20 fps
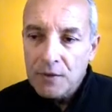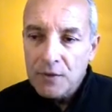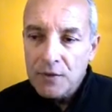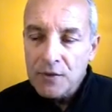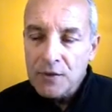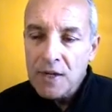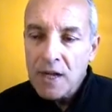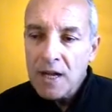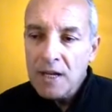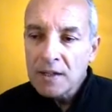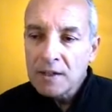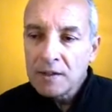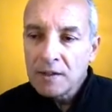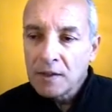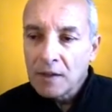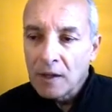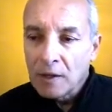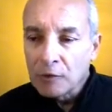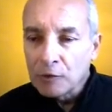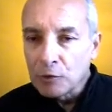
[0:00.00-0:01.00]
Zen
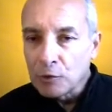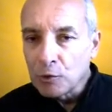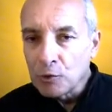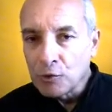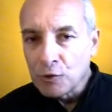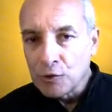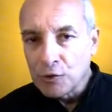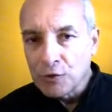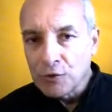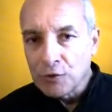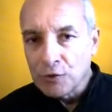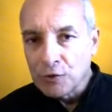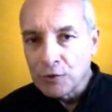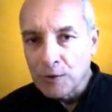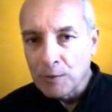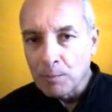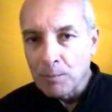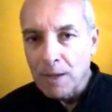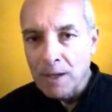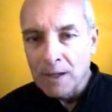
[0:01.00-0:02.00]
arose from
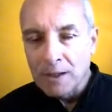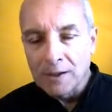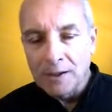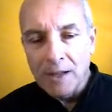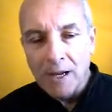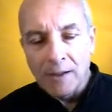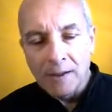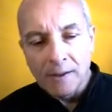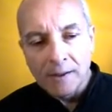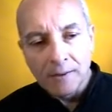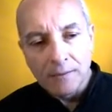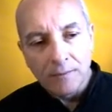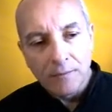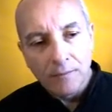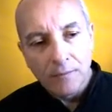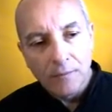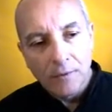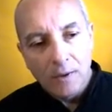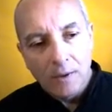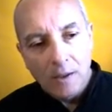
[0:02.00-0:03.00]
the Mahayana,
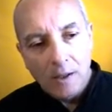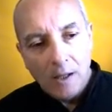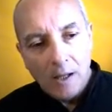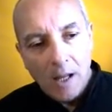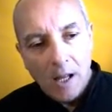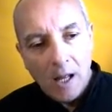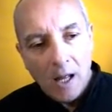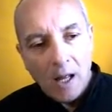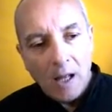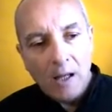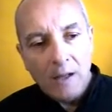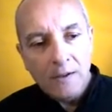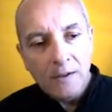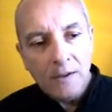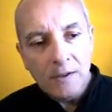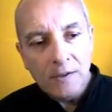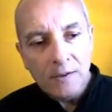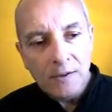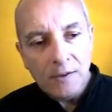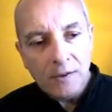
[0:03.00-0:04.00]
and
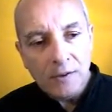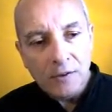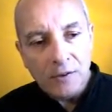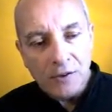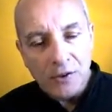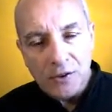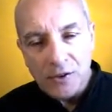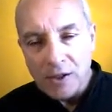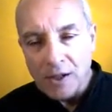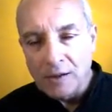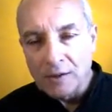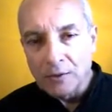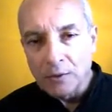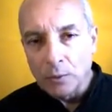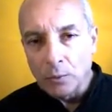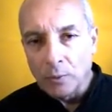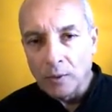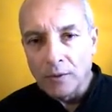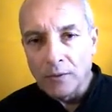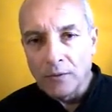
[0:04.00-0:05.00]
it's concerned
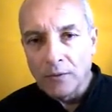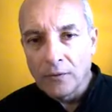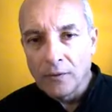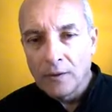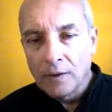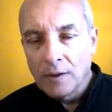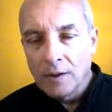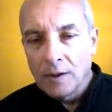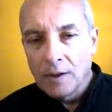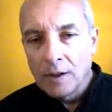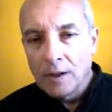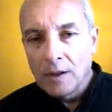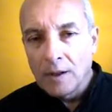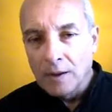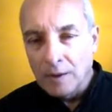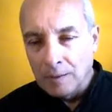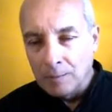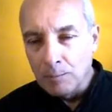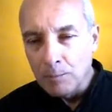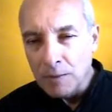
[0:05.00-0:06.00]
with
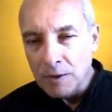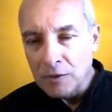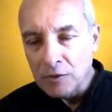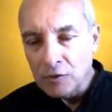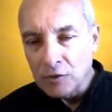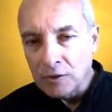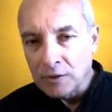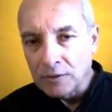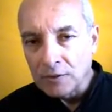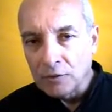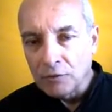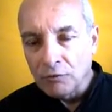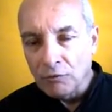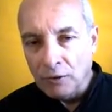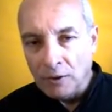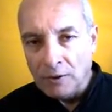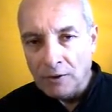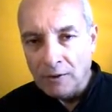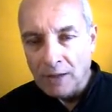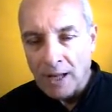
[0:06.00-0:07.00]
immediate
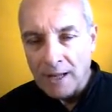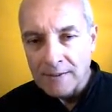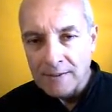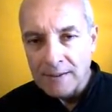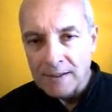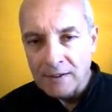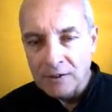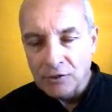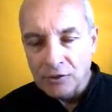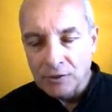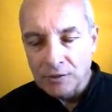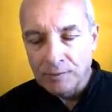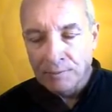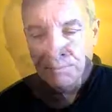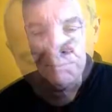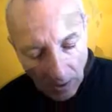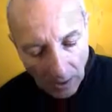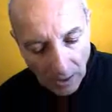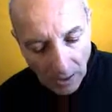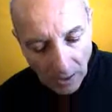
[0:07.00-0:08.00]
realization.
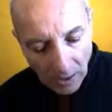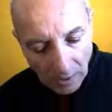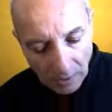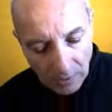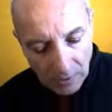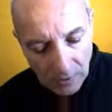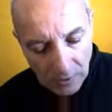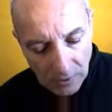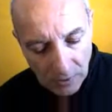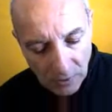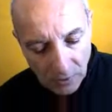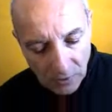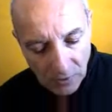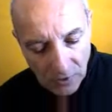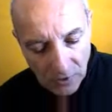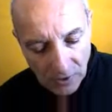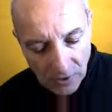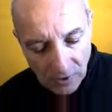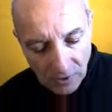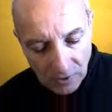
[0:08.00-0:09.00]
And it's
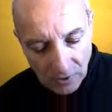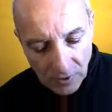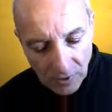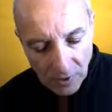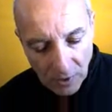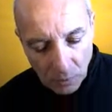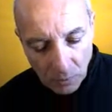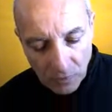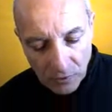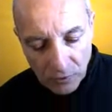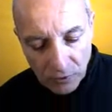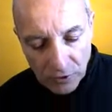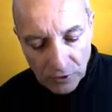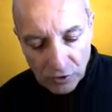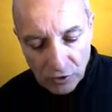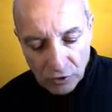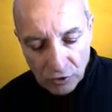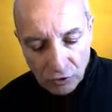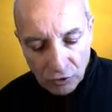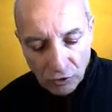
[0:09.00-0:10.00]
concerned here with
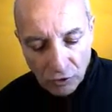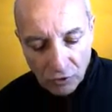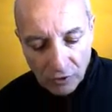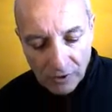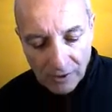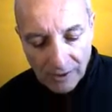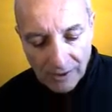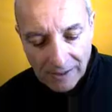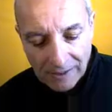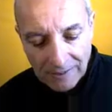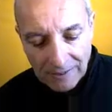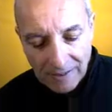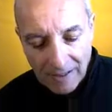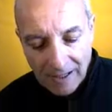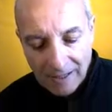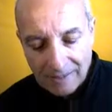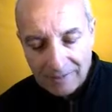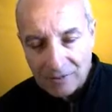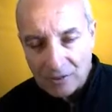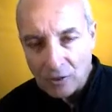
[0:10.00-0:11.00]
destroying a
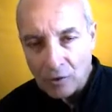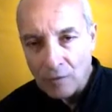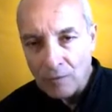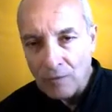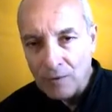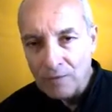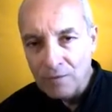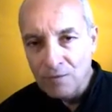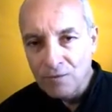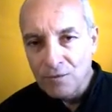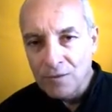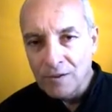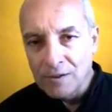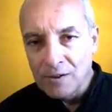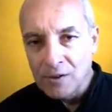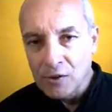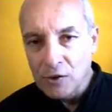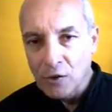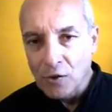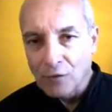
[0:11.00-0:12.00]
net of the
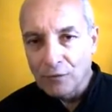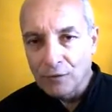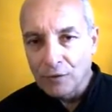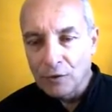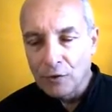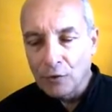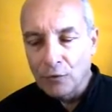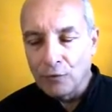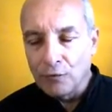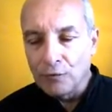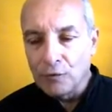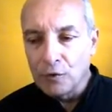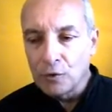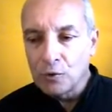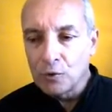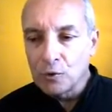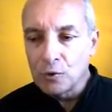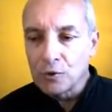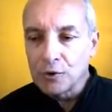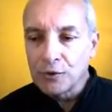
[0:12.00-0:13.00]
philosophical
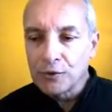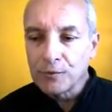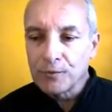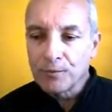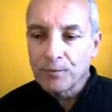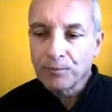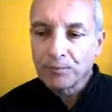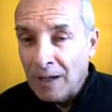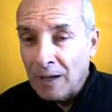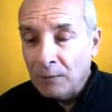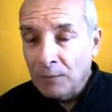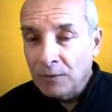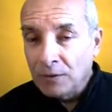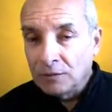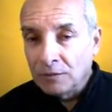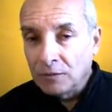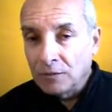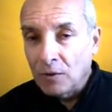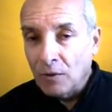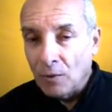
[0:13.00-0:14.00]
views. I would
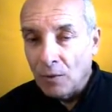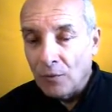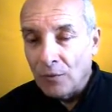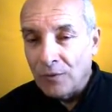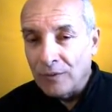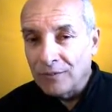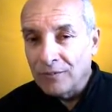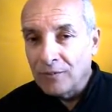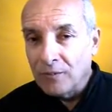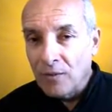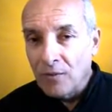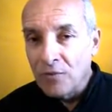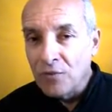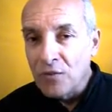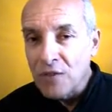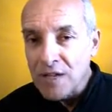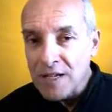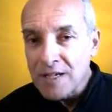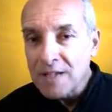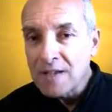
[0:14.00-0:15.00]
call this
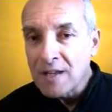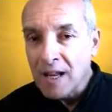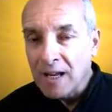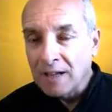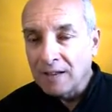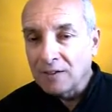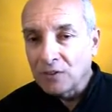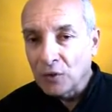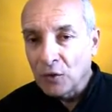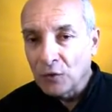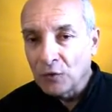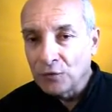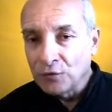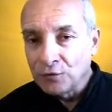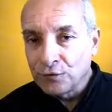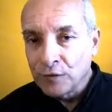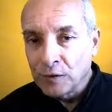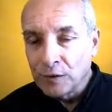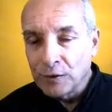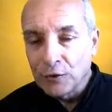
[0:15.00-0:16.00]
the net of
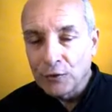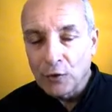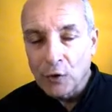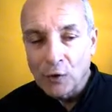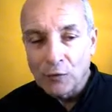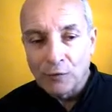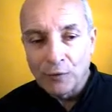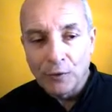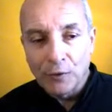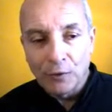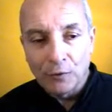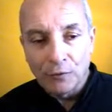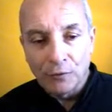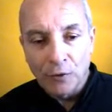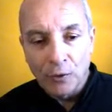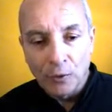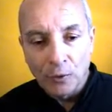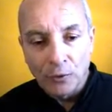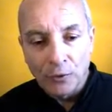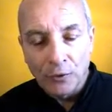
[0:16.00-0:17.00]
philosophical
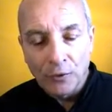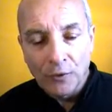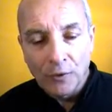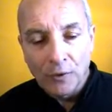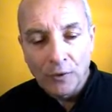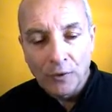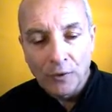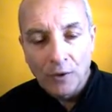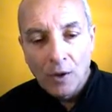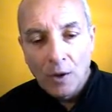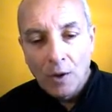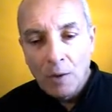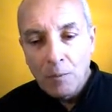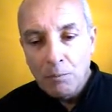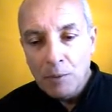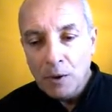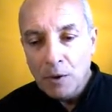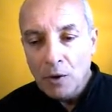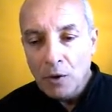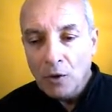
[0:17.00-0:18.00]
views,
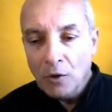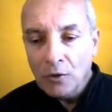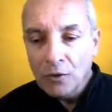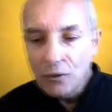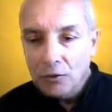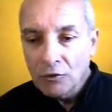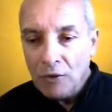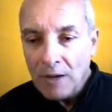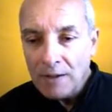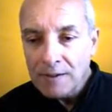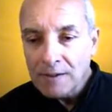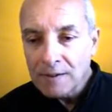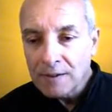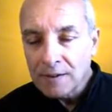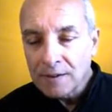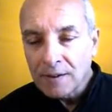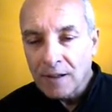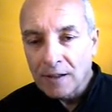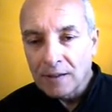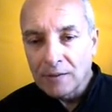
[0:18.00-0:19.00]
because
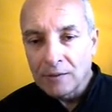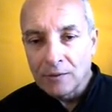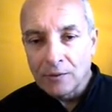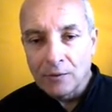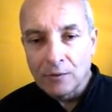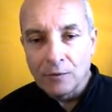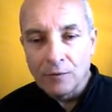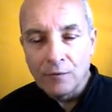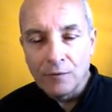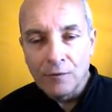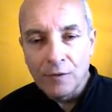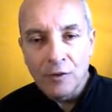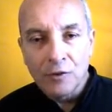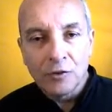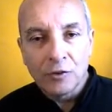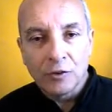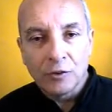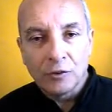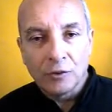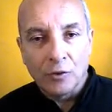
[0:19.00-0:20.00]
transcendental
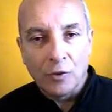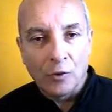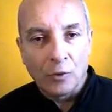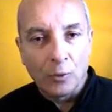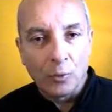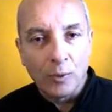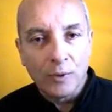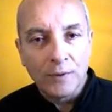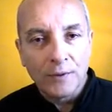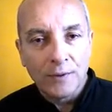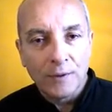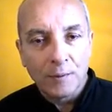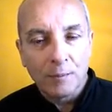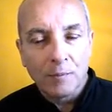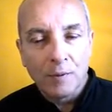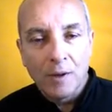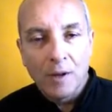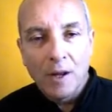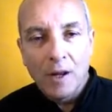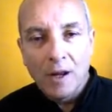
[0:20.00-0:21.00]
vision or wisdom
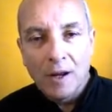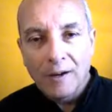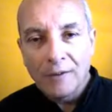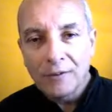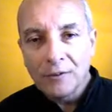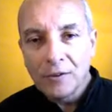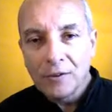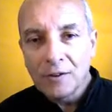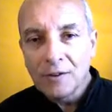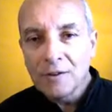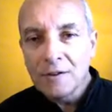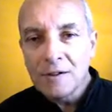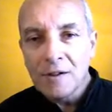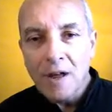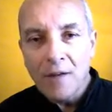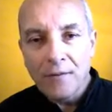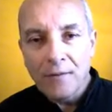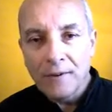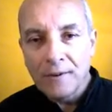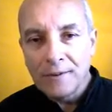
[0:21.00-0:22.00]
has got
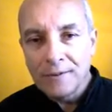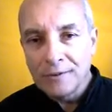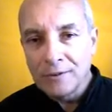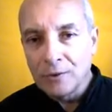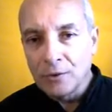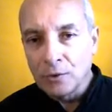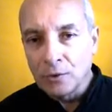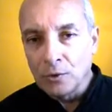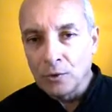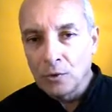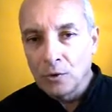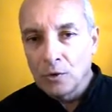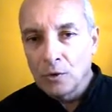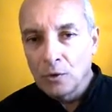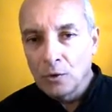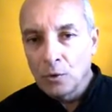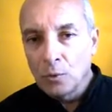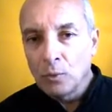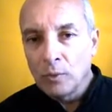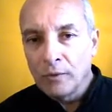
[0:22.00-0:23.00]
nothing to do
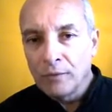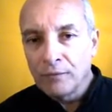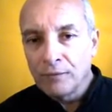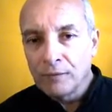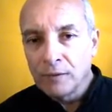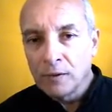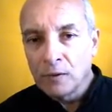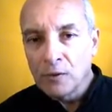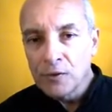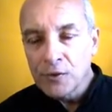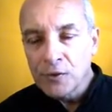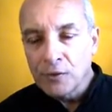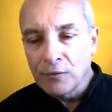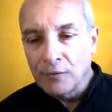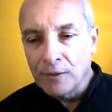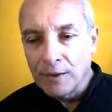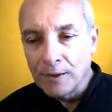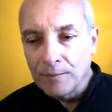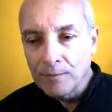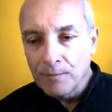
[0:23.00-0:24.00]
with
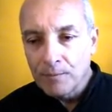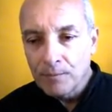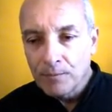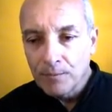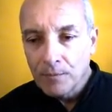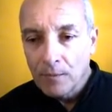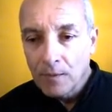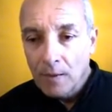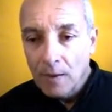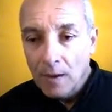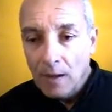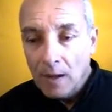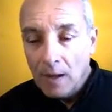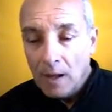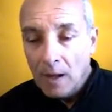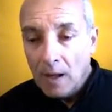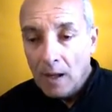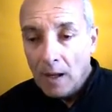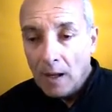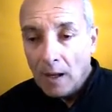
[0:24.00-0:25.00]
philosophy.
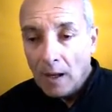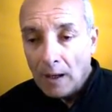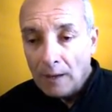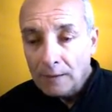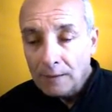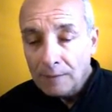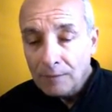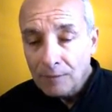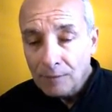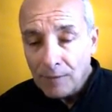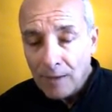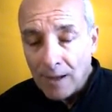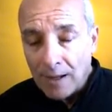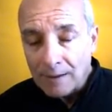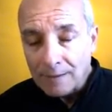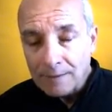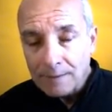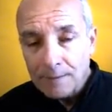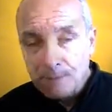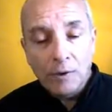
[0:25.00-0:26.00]
And in
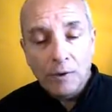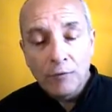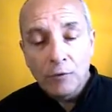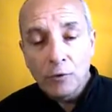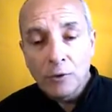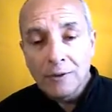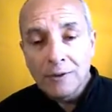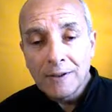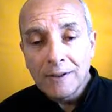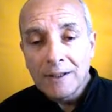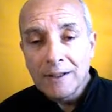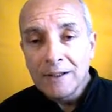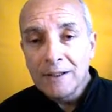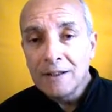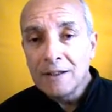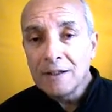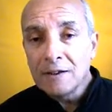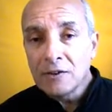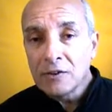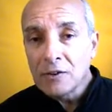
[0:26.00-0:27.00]
fact, if you
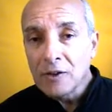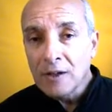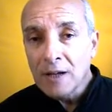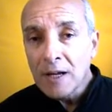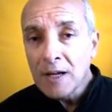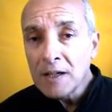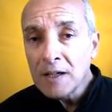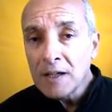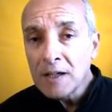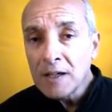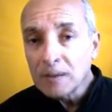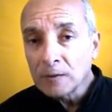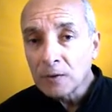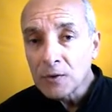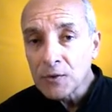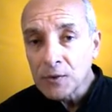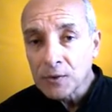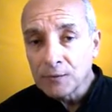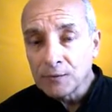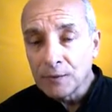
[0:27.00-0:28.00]
adhere to any
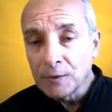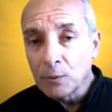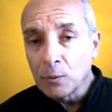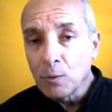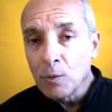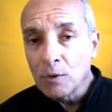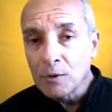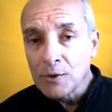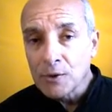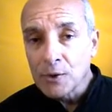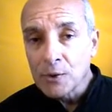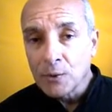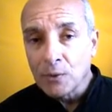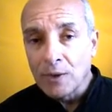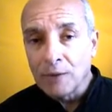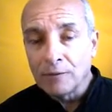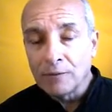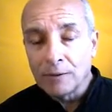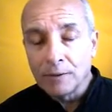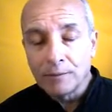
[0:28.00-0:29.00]
philosophy
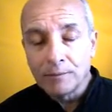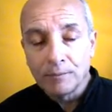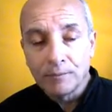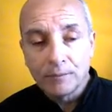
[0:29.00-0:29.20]
whatsoever,